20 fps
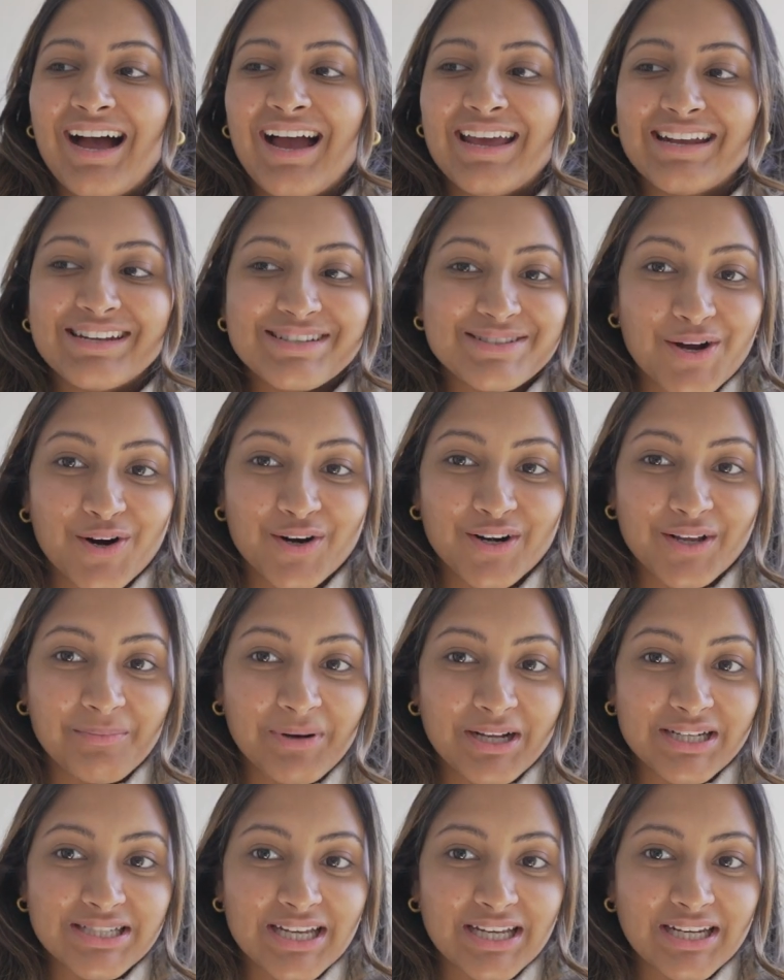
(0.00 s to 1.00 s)
It is already
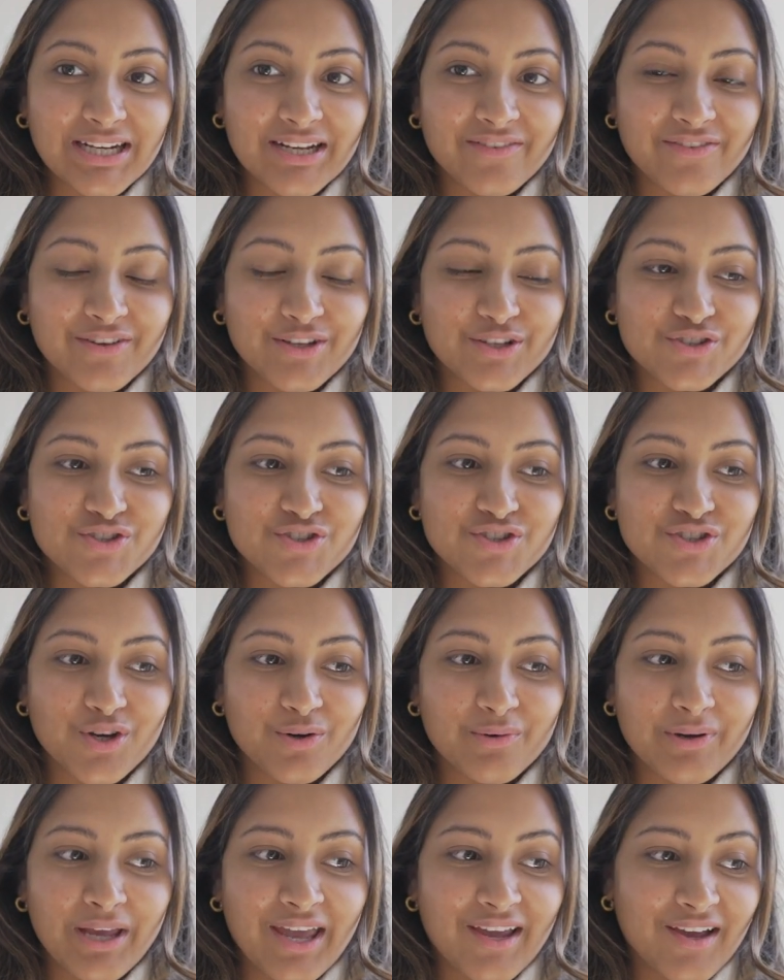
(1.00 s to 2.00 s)
Monday and I feel
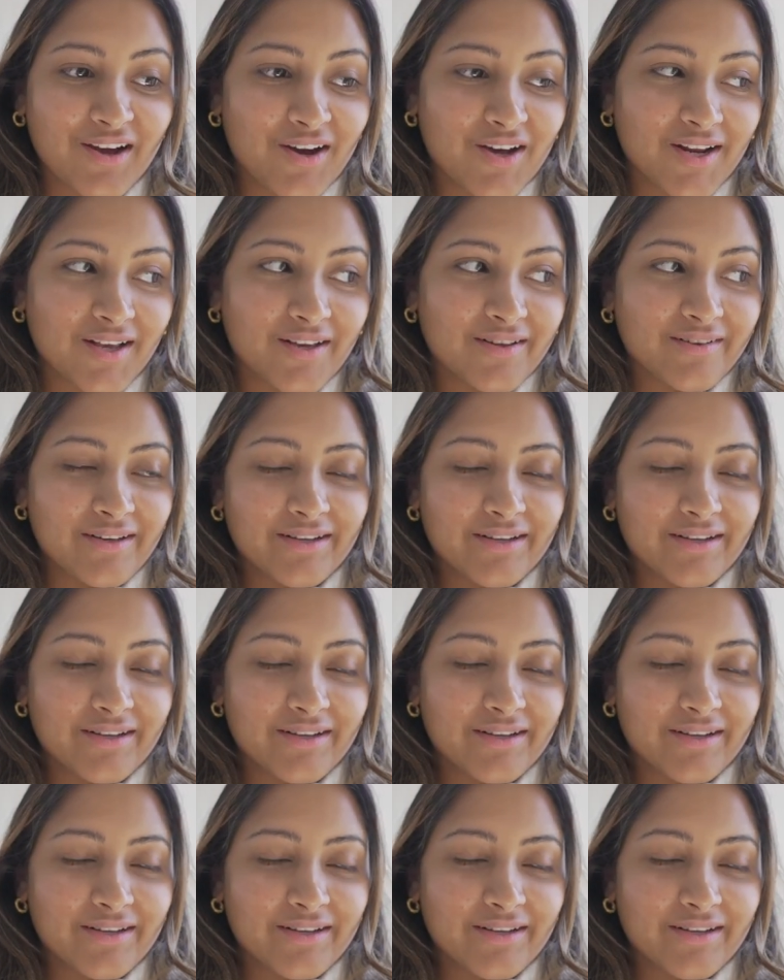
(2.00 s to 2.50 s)
so chaotic.